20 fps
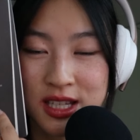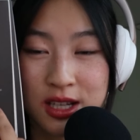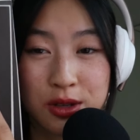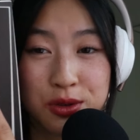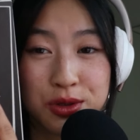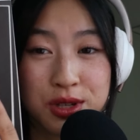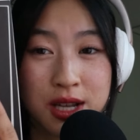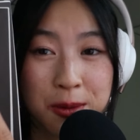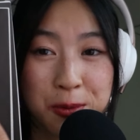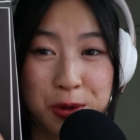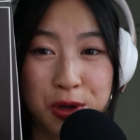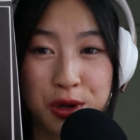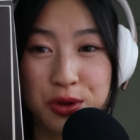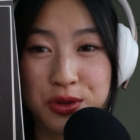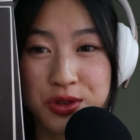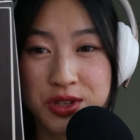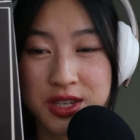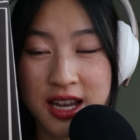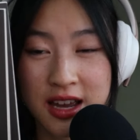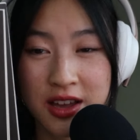It goes up, it
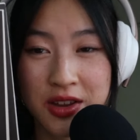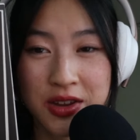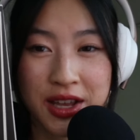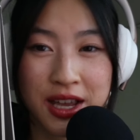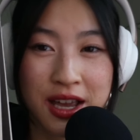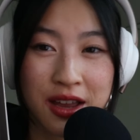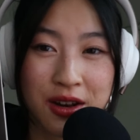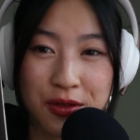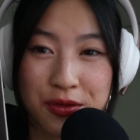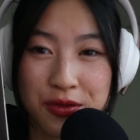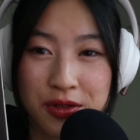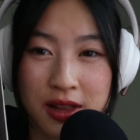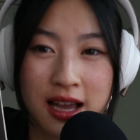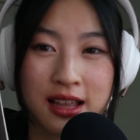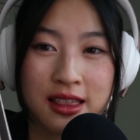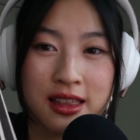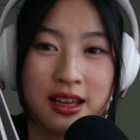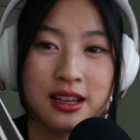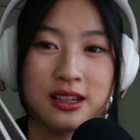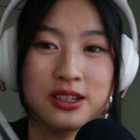goes down, and kind of
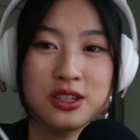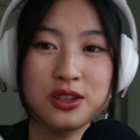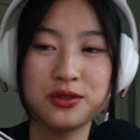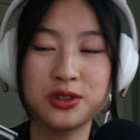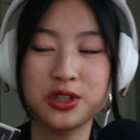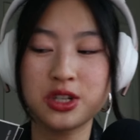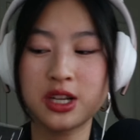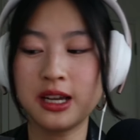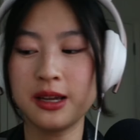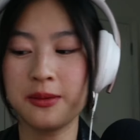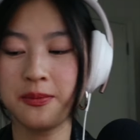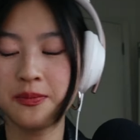flatlines over time.